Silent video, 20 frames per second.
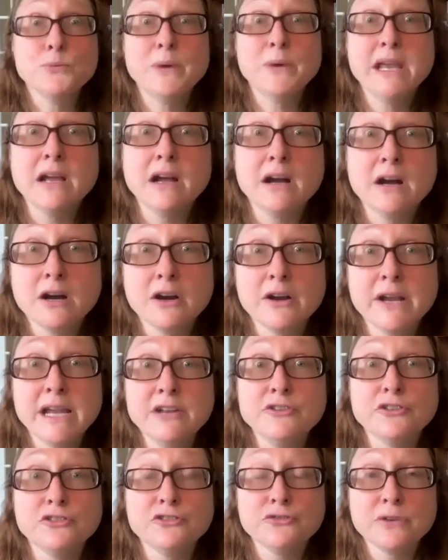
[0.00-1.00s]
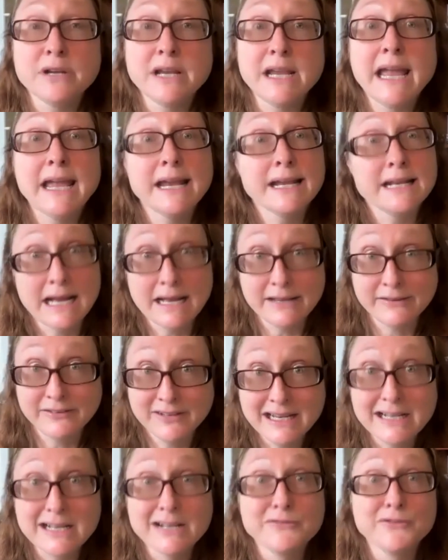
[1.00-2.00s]
we are industry
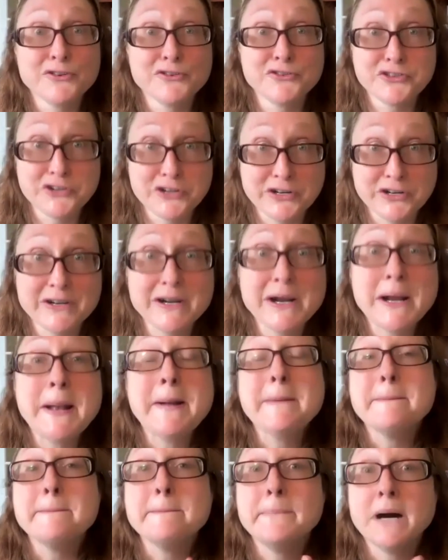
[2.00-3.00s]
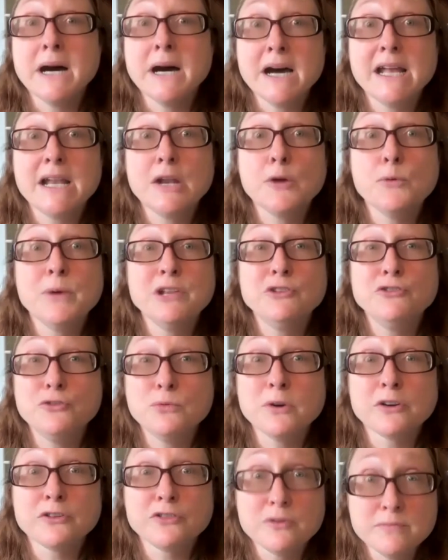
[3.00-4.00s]
agnostic for sure, but we
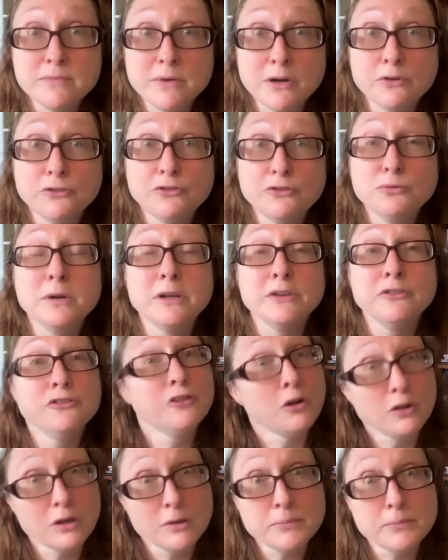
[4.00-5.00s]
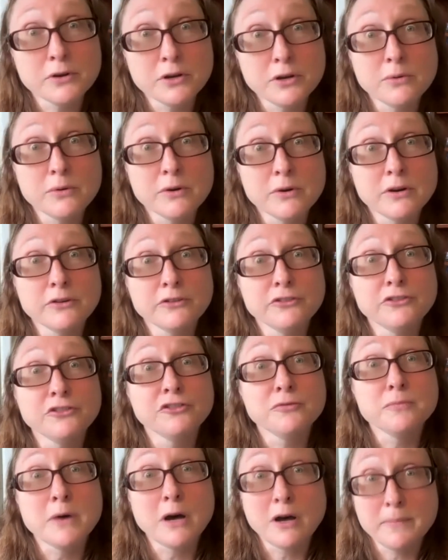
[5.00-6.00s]
do work the most with solopreneurs,
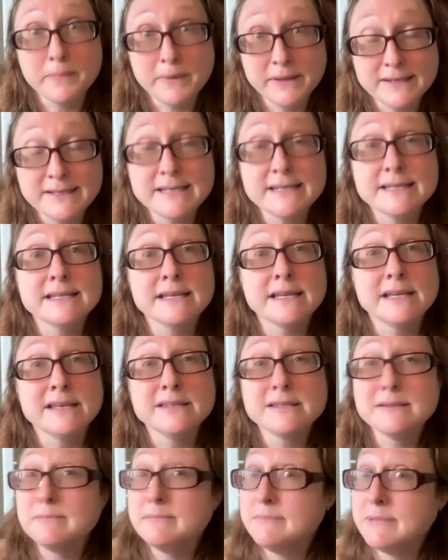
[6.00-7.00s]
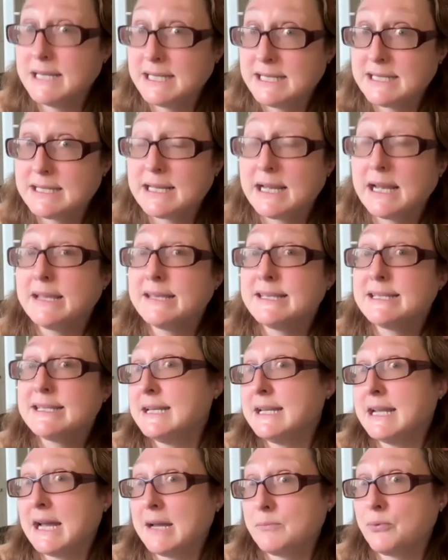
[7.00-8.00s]
small businesses, mid-sized,
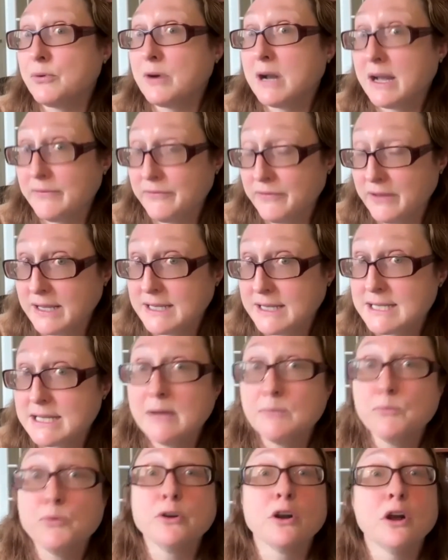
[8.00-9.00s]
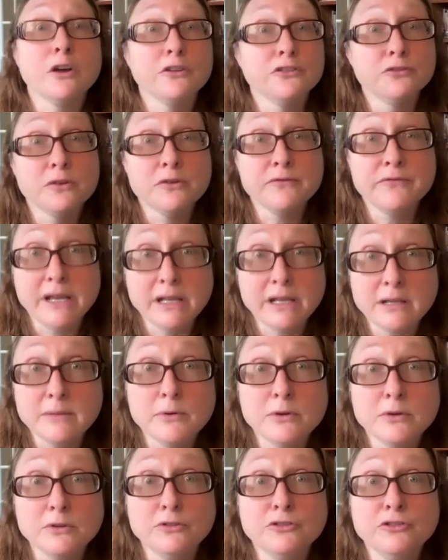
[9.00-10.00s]
and nonprofits. We're also
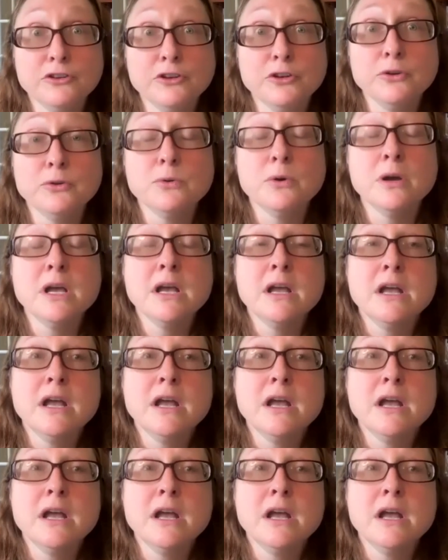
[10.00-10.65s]
available to